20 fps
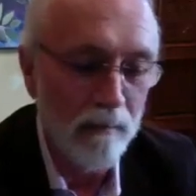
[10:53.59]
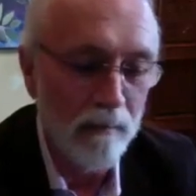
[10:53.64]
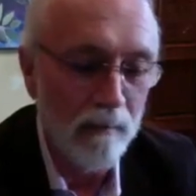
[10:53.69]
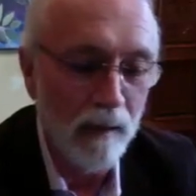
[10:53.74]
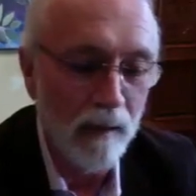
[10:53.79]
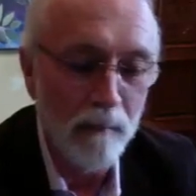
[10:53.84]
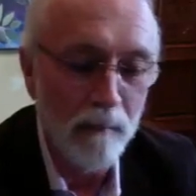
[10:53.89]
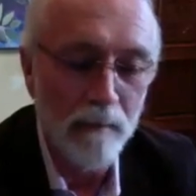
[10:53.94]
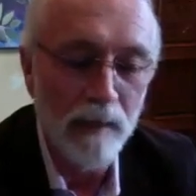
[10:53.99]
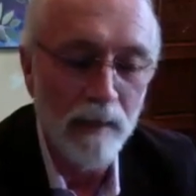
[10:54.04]
a
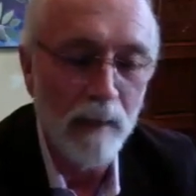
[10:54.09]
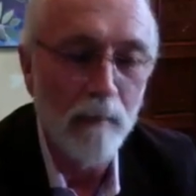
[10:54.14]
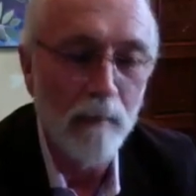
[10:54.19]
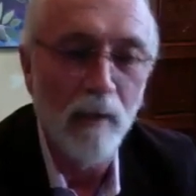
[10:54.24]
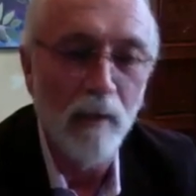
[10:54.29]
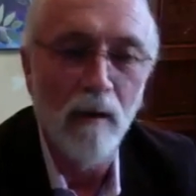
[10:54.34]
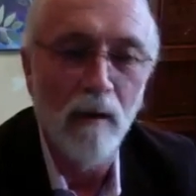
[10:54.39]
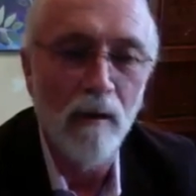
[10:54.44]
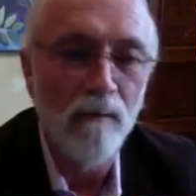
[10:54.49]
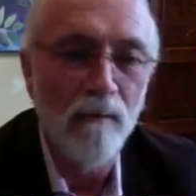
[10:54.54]
big
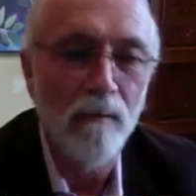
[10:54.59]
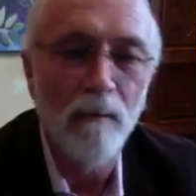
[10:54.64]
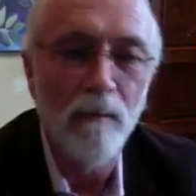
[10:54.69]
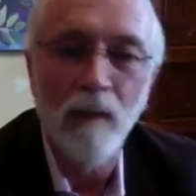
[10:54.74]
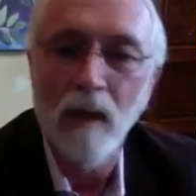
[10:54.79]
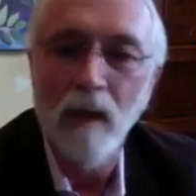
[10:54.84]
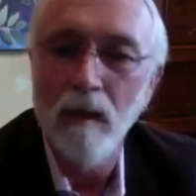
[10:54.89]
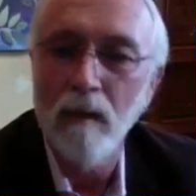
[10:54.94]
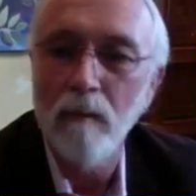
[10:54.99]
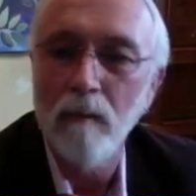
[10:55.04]
part of
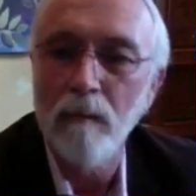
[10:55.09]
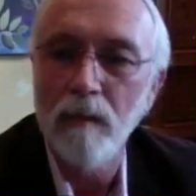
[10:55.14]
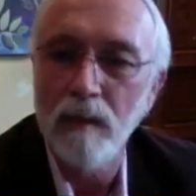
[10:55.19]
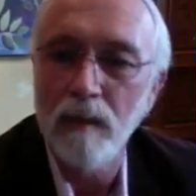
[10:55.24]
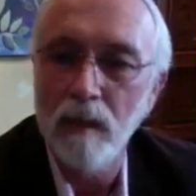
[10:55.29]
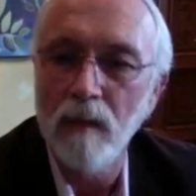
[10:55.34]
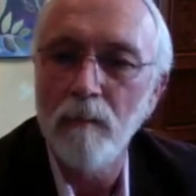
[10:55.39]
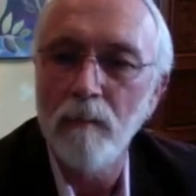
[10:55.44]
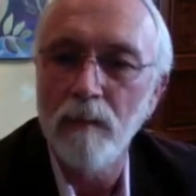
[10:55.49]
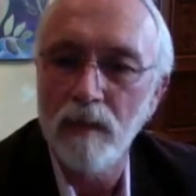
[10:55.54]

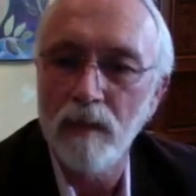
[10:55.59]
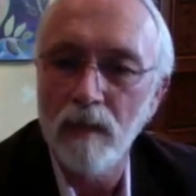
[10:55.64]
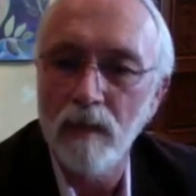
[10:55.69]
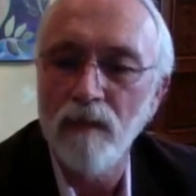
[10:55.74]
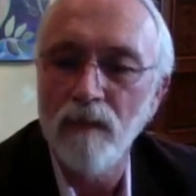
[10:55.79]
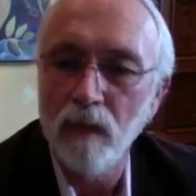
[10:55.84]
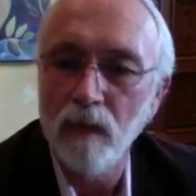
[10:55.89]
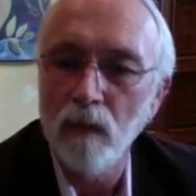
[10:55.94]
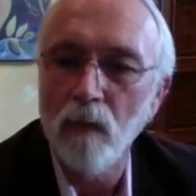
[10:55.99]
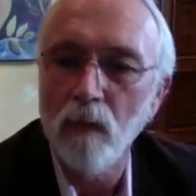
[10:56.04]
the
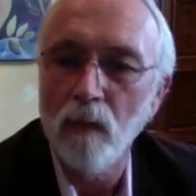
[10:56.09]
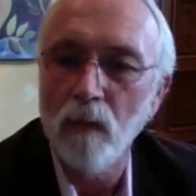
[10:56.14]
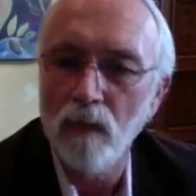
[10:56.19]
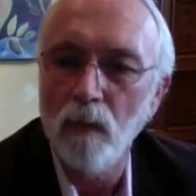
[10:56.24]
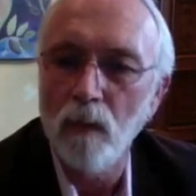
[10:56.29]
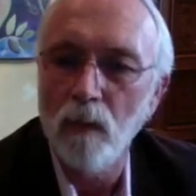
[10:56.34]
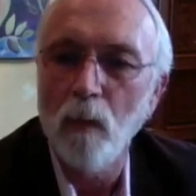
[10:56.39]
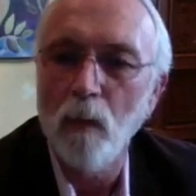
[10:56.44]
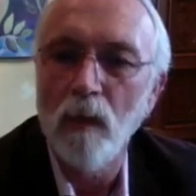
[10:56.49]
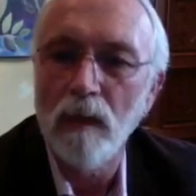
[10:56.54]
Pacific
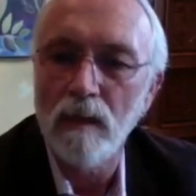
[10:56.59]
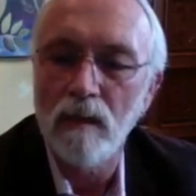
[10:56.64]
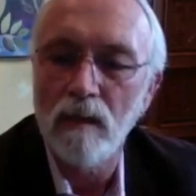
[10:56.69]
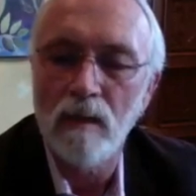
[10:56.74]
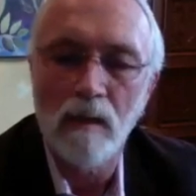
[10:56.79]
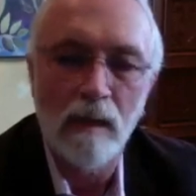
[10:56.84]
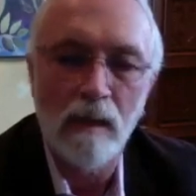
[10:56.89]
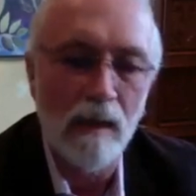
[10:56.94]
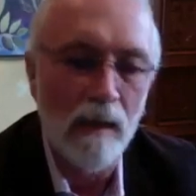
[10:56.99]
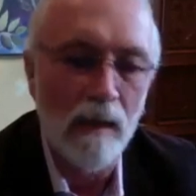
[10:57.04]
Northwest's
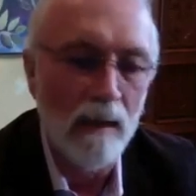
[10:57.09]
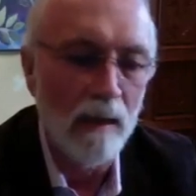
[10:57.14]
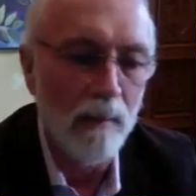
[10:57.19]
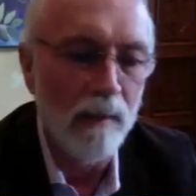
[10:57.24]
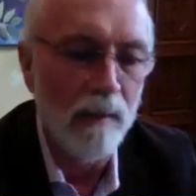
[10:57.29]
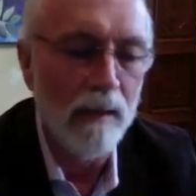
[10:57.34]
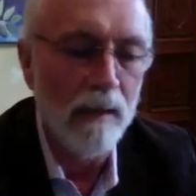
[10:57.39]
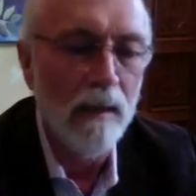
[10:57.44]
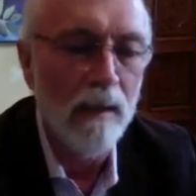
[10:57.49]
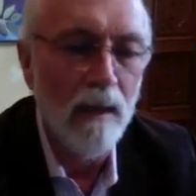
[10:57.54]

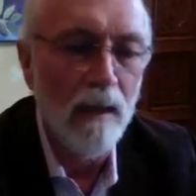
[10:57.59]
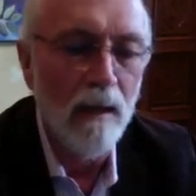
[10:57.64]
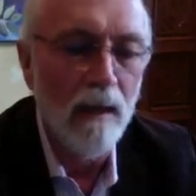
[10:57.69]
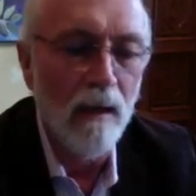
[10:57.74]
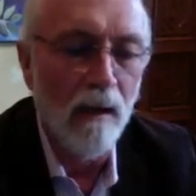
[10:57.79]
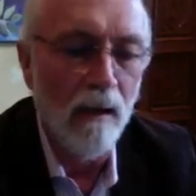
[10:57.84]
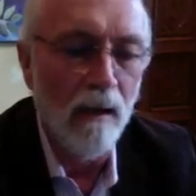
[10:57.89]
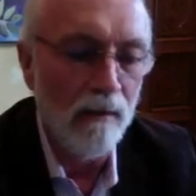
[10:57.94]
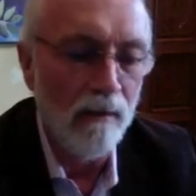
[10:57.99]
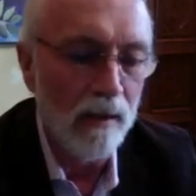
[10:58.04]
economy,
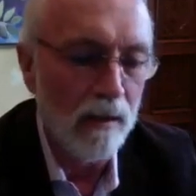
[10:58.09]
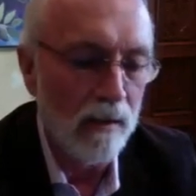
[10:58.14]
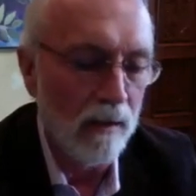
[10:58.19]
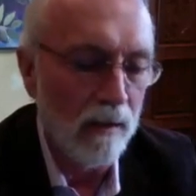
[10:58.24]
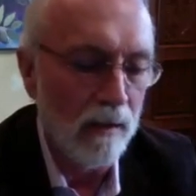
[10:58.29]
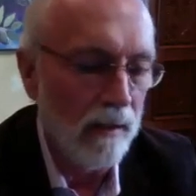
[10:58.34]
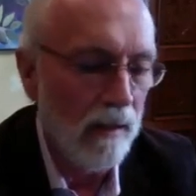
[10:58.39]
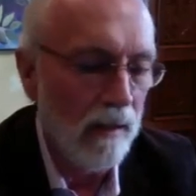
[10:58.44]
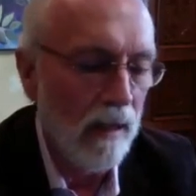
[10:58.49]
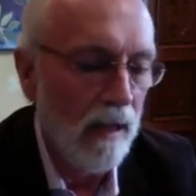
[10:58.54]

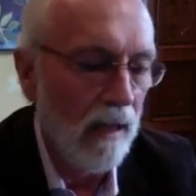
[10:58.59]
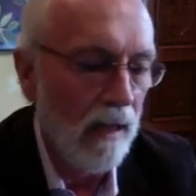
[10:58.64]
obviously.